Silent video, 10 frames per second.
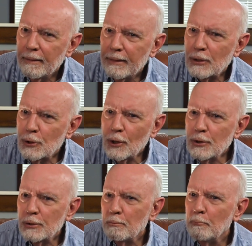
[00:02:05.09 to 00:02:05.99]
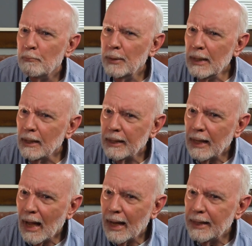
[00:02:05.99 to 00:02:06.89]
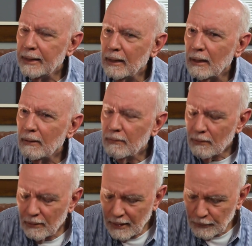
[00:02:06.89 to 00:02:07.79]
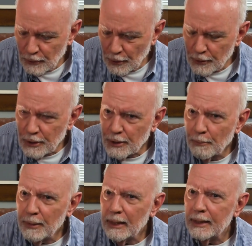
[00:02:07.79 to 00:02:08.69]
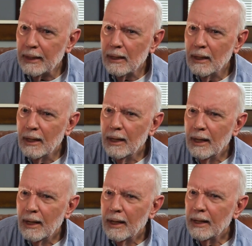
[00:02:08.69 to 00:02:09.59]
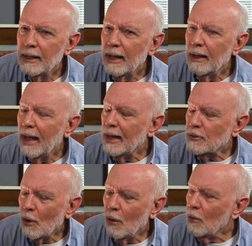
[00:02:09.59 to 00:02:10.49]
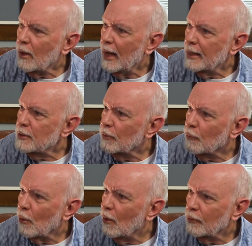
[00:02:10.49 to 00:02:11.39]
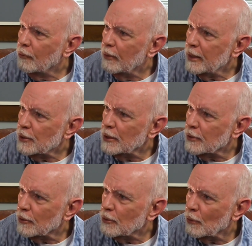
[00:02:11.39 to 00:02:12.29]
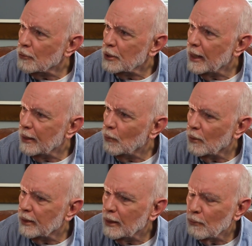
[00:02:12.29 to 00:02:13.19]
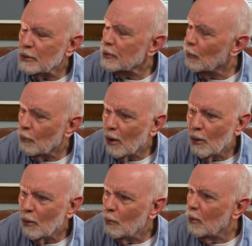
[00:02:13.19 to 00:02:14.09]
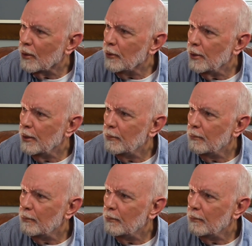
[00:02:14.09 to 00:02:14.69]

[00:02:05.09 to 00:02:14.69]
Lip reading: The church building idea, the church as a building, has all kinds of wrong traditions associated with it. It was the wrong word.